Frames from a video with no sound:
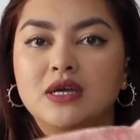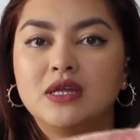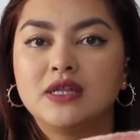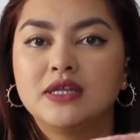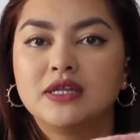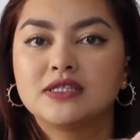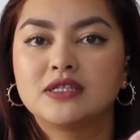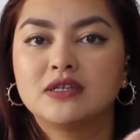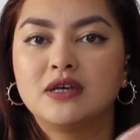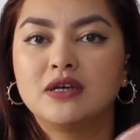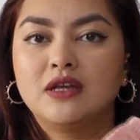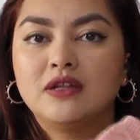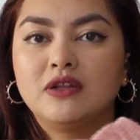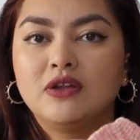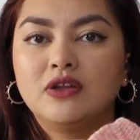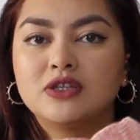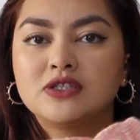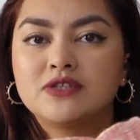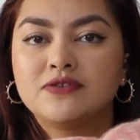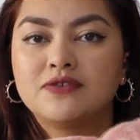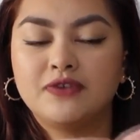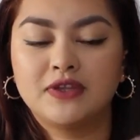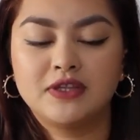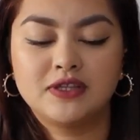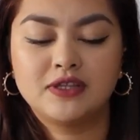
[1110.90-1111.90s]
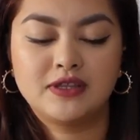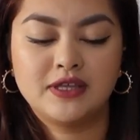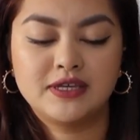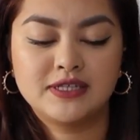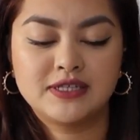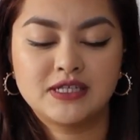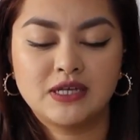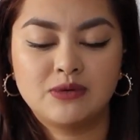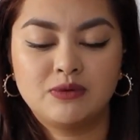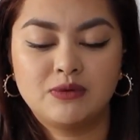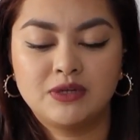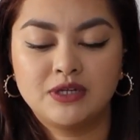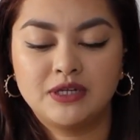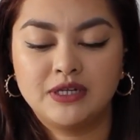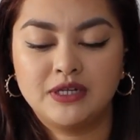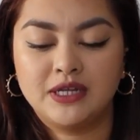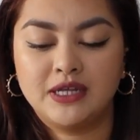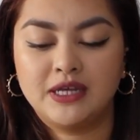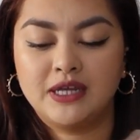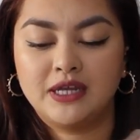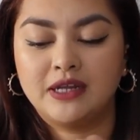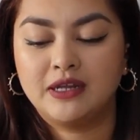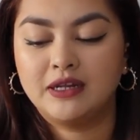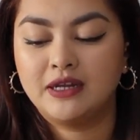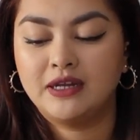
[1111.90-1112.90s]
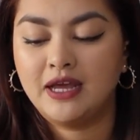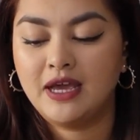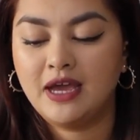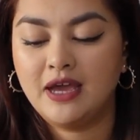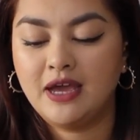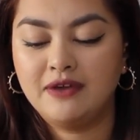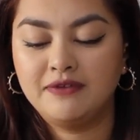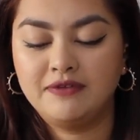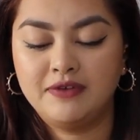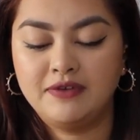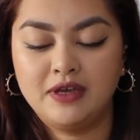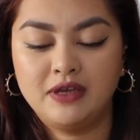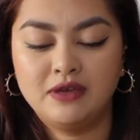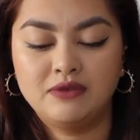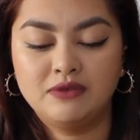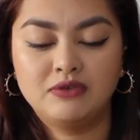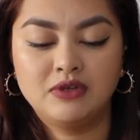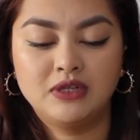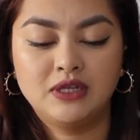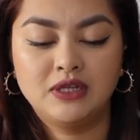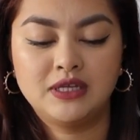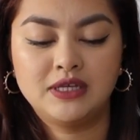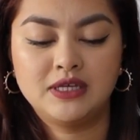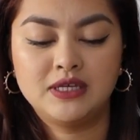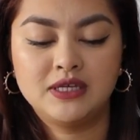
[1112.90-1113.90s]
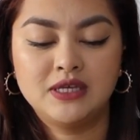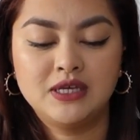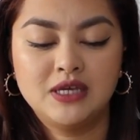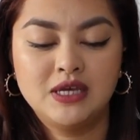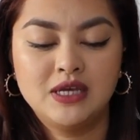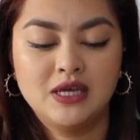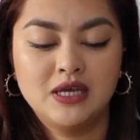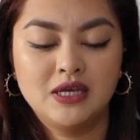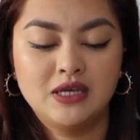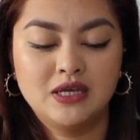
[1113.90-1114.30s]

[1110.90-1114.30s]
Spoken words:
There's lots of other things I want to knit, and I have a really